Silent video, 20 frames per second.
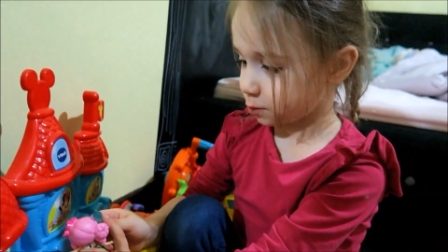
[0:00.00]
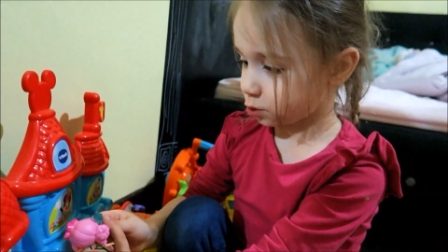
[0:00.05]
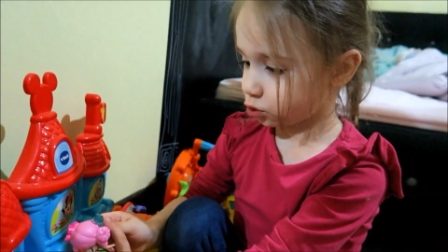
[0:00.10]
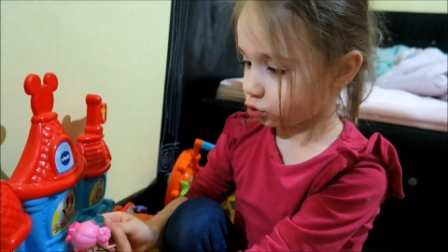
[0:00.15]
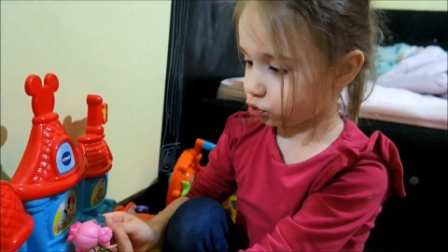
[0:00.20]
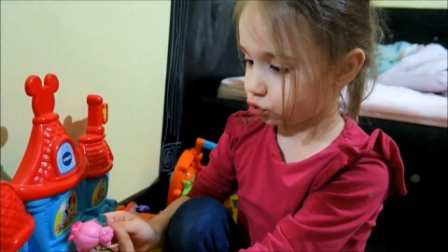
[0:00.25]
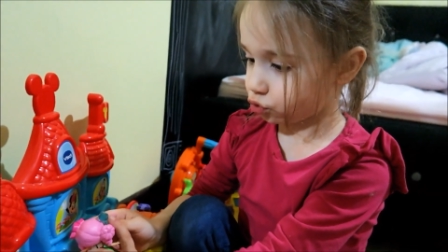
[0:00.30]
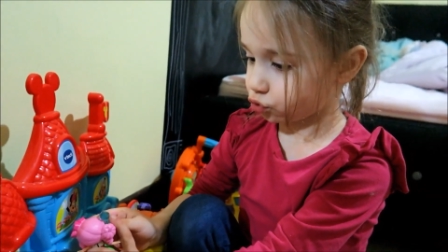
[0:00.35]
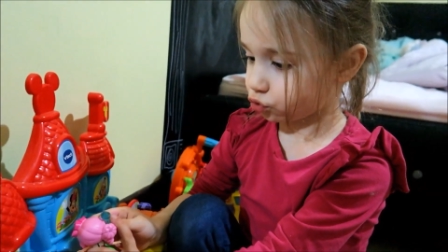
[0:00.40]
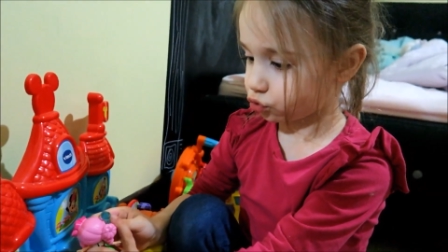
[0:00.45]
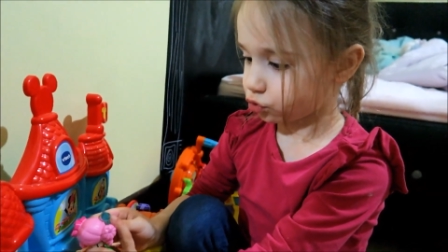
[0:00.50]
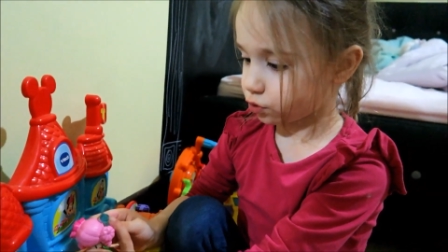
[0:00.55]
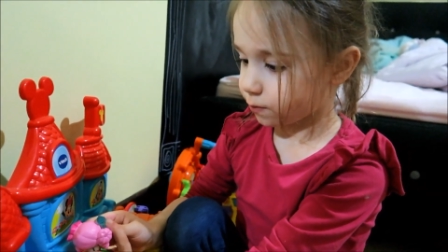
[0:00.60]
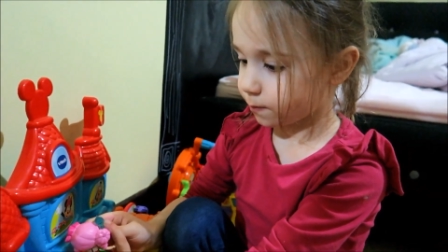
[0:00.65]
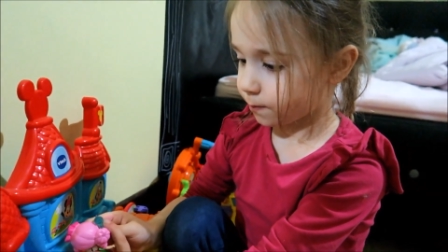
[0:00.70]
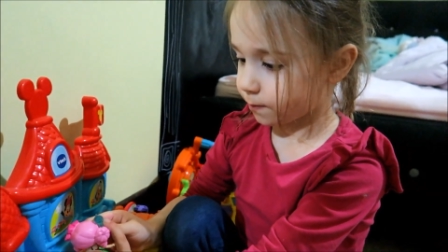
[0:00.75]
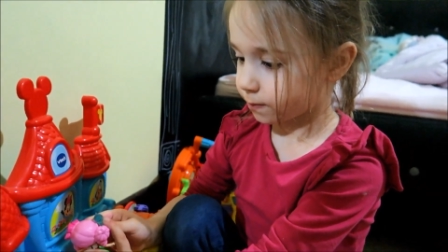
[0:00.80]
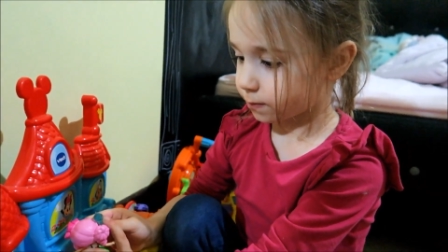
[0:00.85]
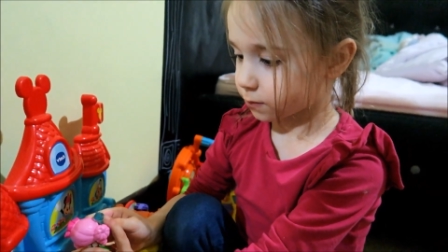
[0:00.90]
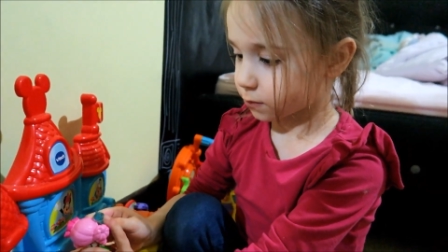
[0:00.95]
Oh, she's a
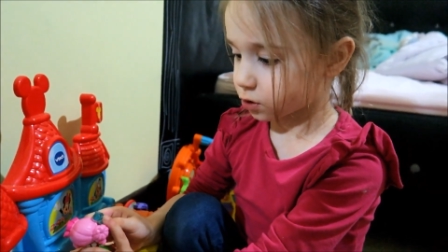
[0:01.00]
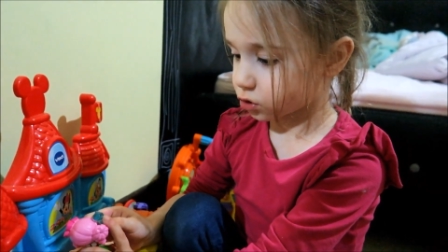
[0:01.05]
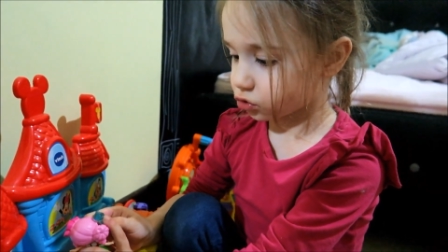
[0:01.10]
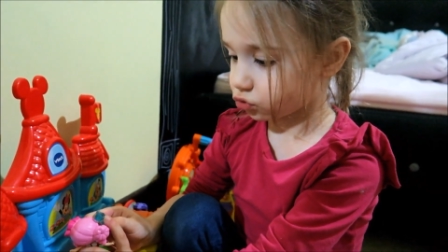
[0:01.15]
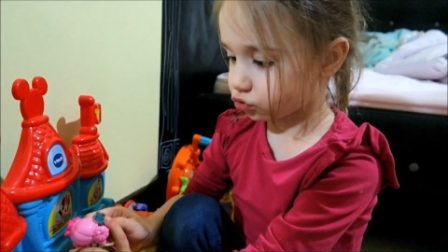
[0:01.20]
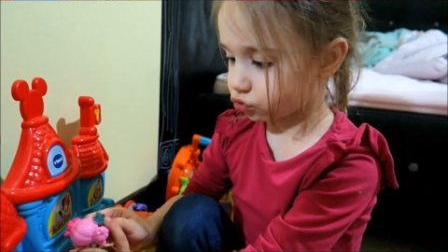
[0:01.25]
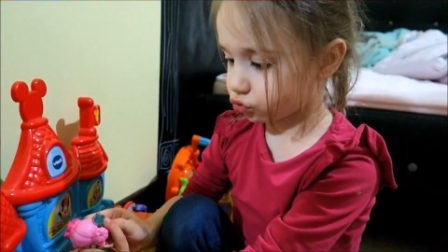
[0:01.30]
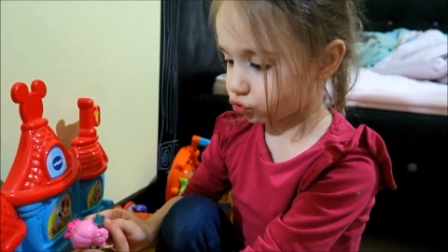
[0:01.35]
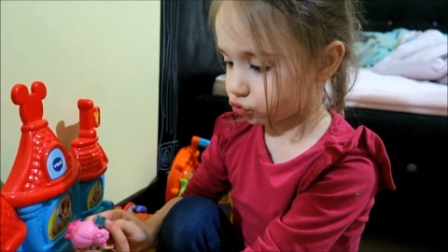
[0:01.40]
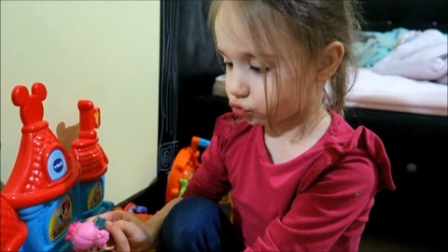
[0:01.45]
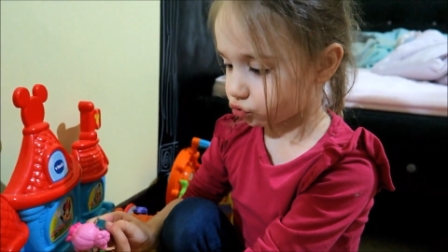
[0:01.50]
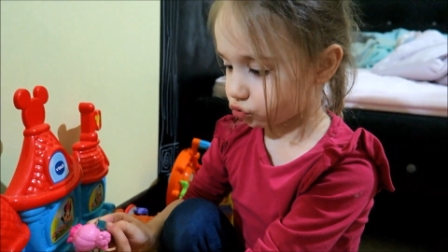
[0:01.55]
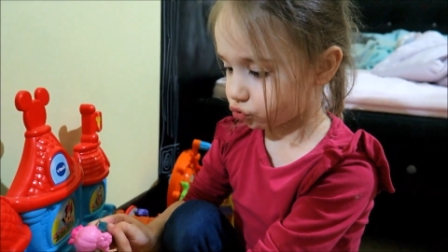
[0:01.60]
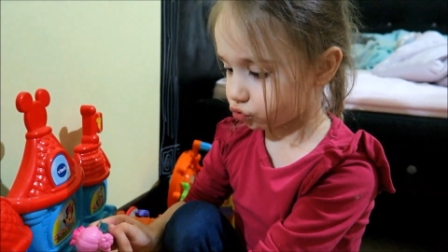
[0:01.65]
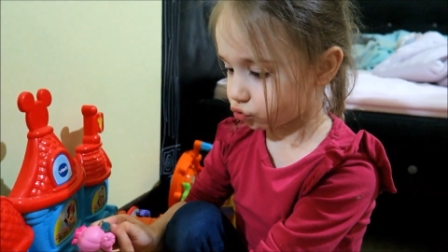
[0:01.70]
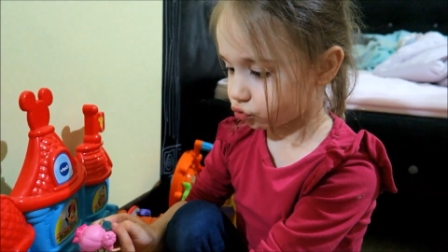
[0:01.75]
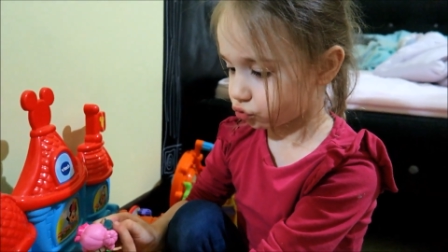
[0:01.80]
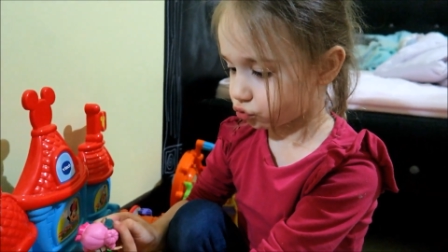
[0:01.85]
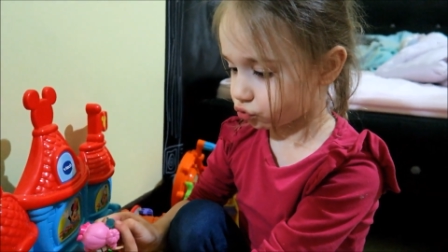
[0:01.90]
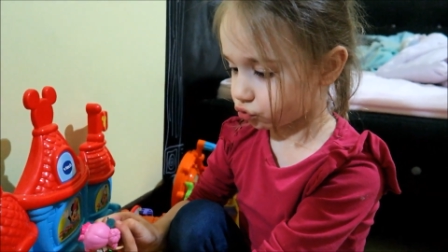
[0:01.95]
hairdresser. Oh, she's got a
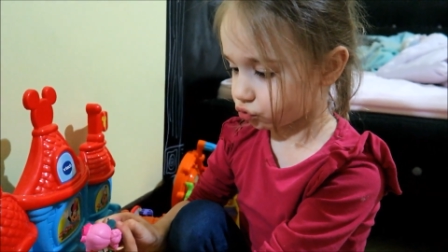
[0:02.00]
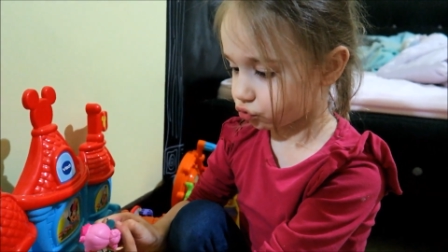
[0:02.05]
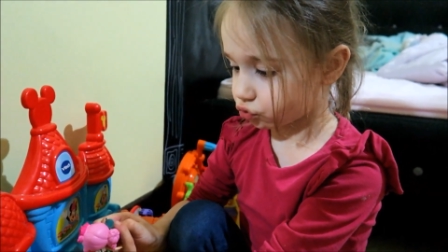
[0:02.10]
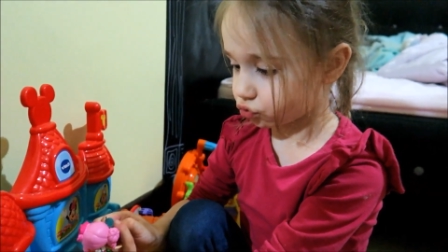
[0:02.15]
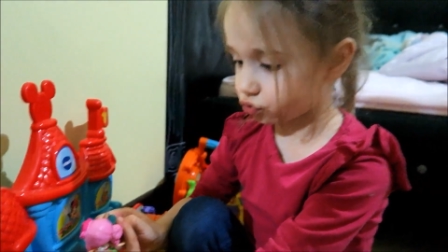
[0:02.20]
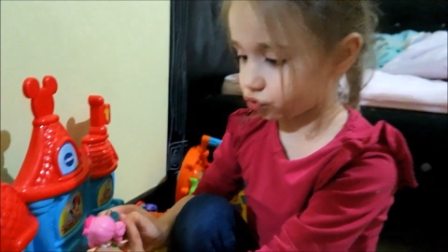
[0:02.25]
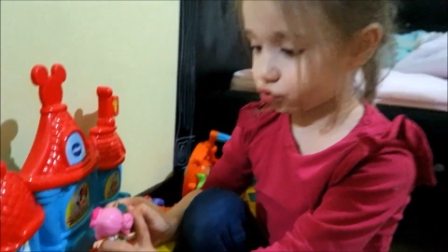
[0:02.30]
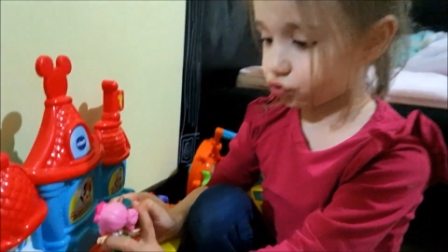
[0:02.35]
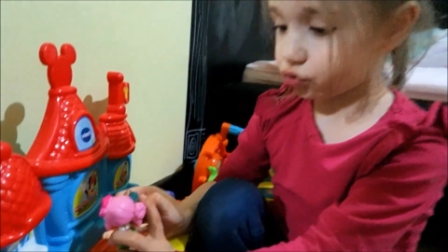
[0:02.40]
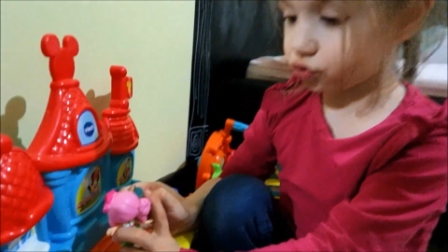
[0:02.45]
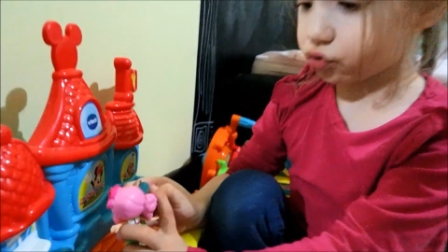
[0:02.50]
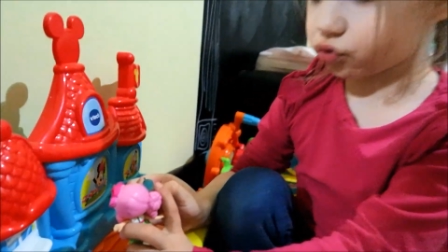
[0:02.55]
hairdryer.